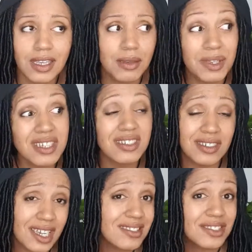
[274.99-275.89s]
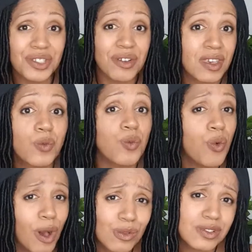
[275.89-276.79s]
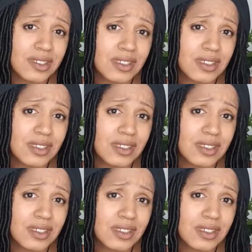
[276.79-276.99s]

because chances are they won't.